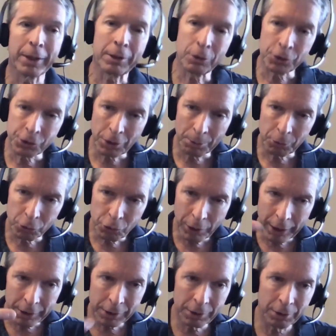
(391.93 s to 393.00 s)
So I'm
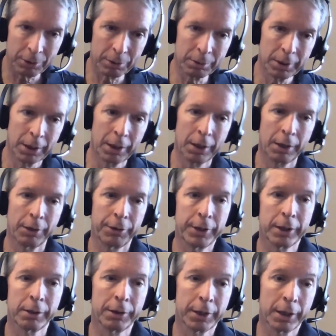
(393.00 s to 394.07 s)
trying to go
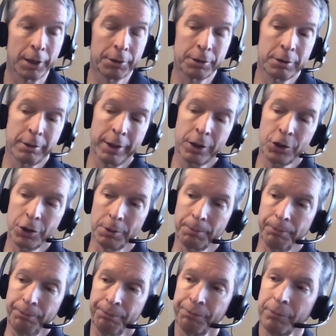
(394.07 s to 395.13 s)
the other direction.
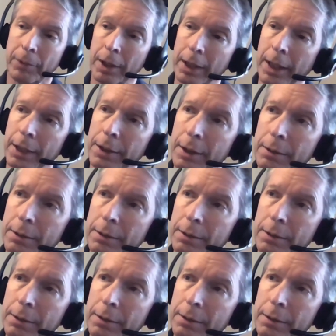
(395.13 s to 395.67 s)
And